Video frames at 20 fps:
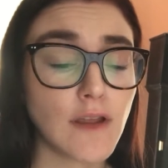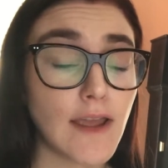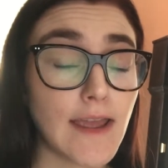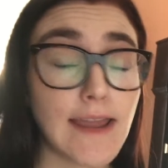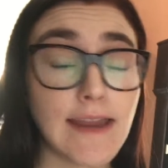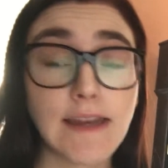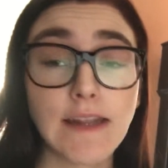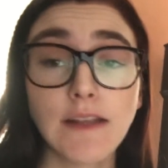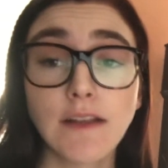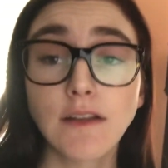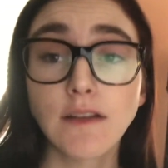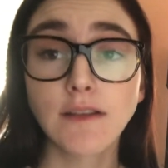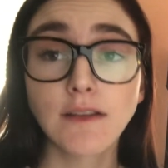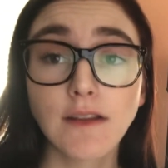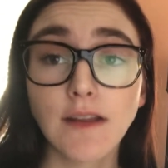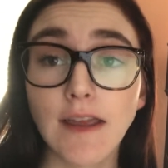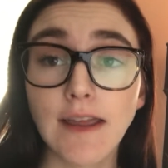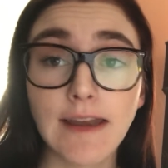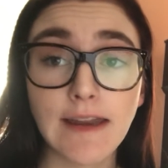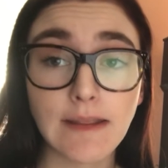
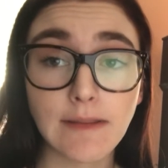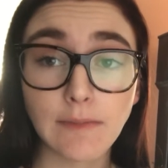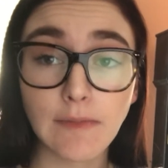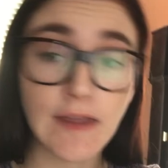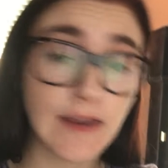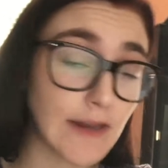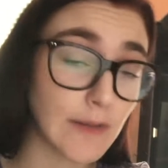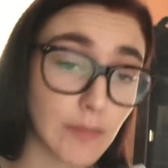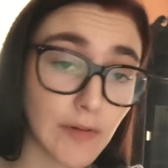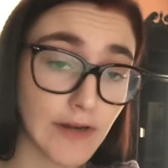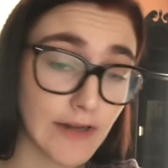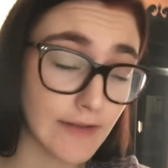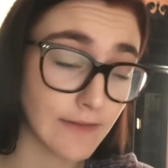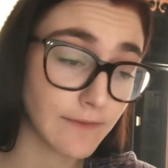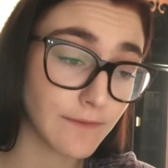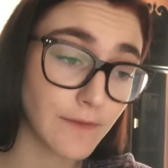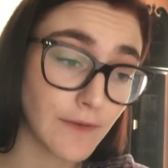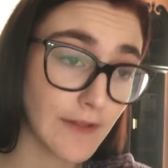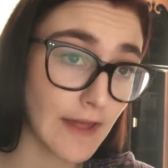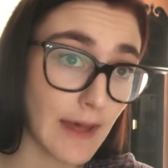anybody
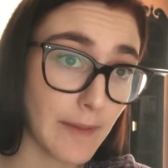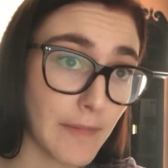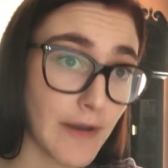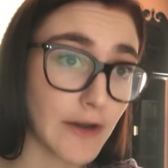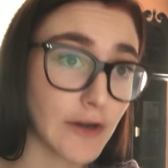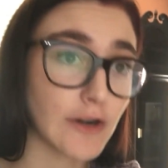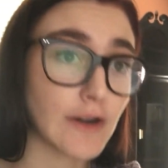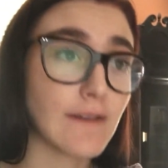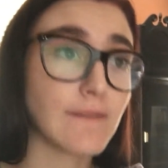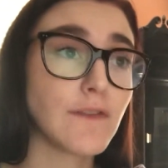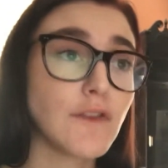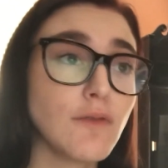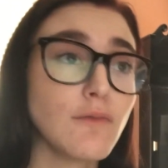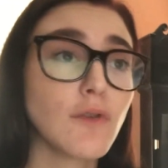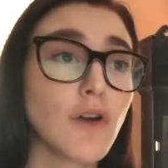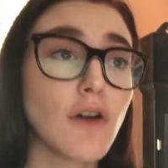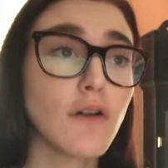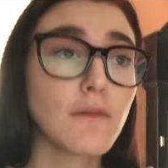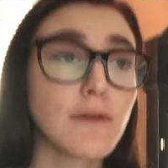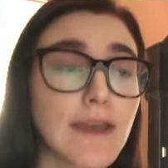for that matter, if you
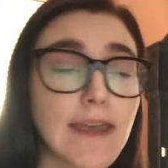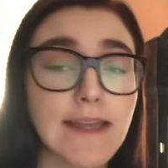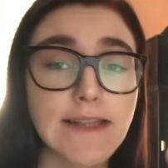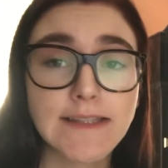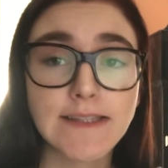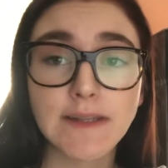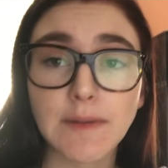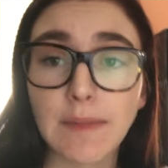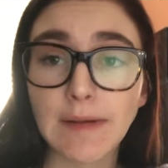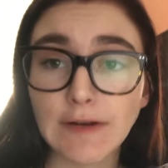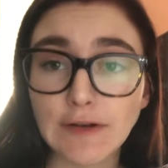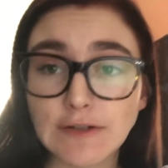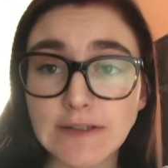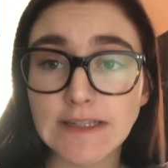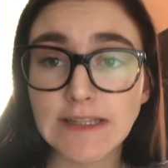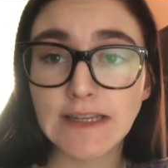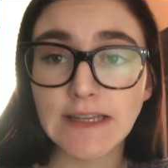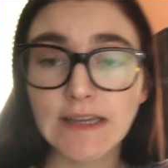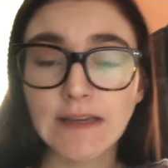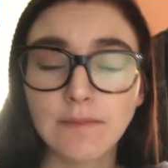go against a better
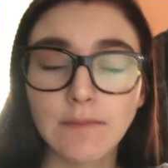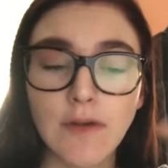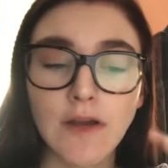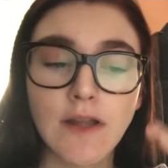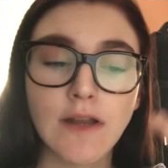team,